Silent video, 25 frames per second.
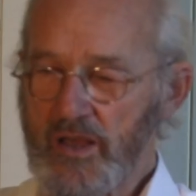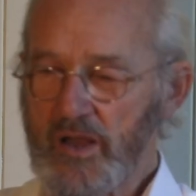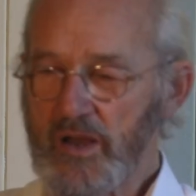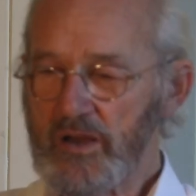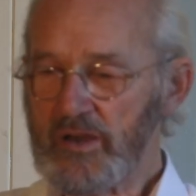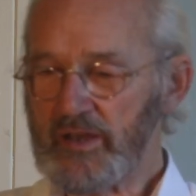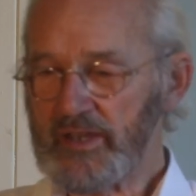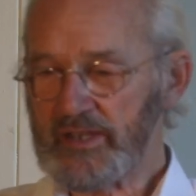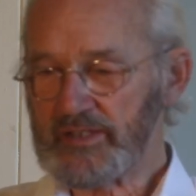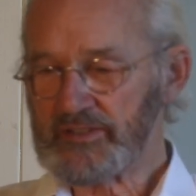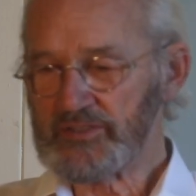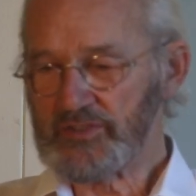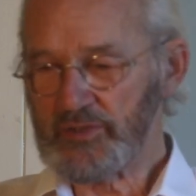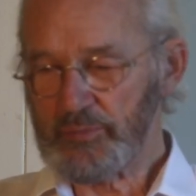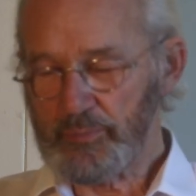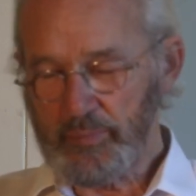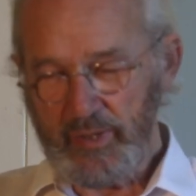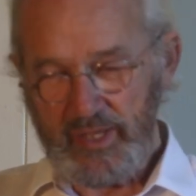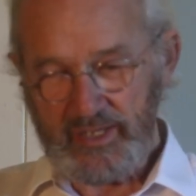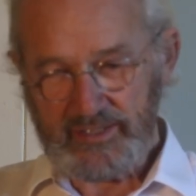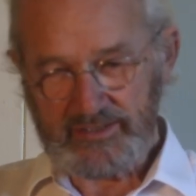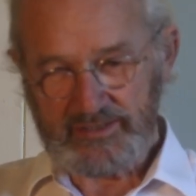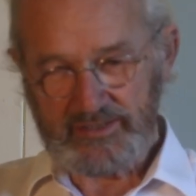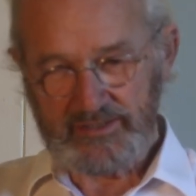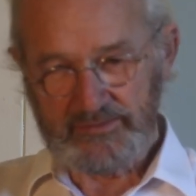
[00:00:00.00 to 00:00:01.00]
I
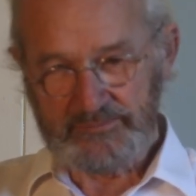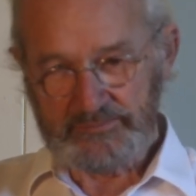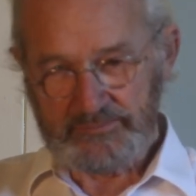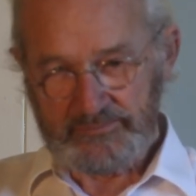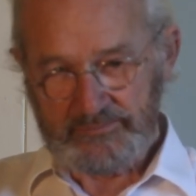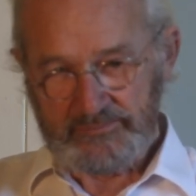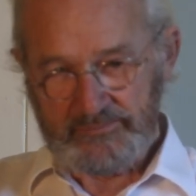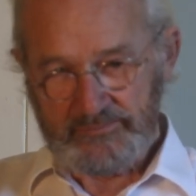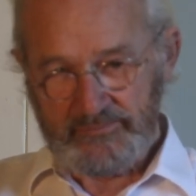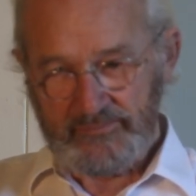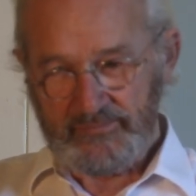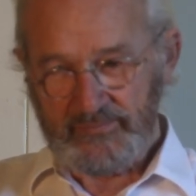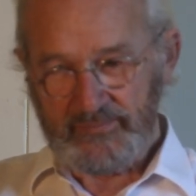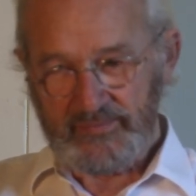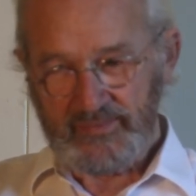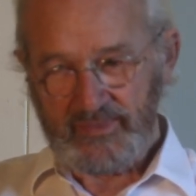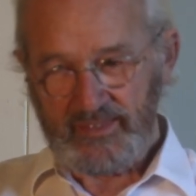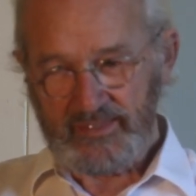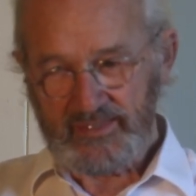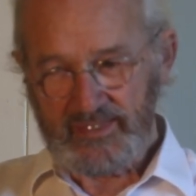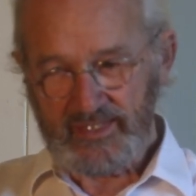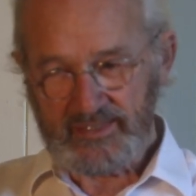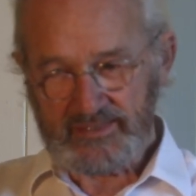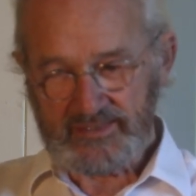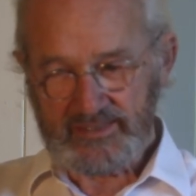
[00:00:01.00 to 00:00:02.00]
expect
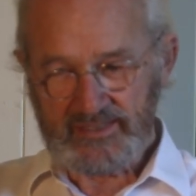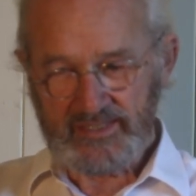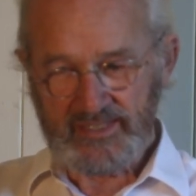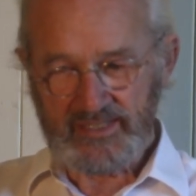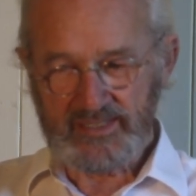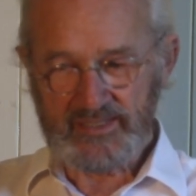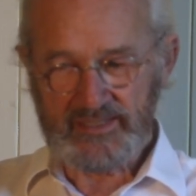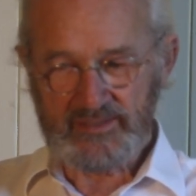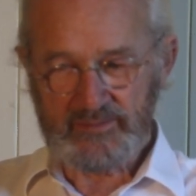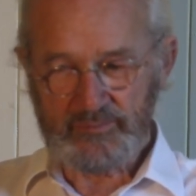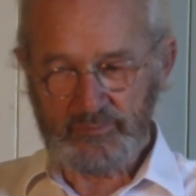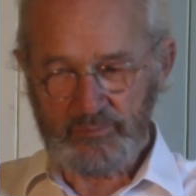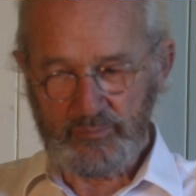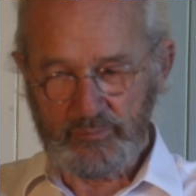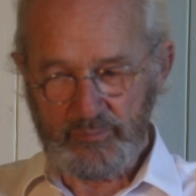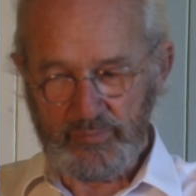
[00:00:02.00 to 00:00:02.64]
that the